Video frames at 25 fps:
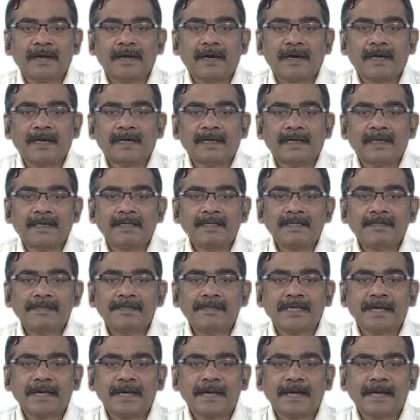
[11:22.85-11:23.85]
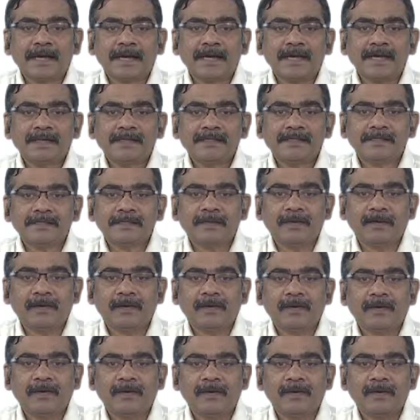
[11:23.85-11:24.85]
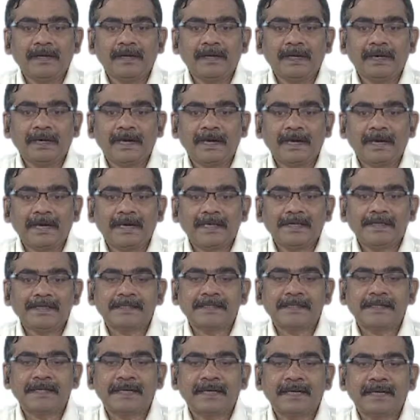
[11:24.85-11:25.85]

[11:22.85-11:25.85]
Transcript: at least as odd as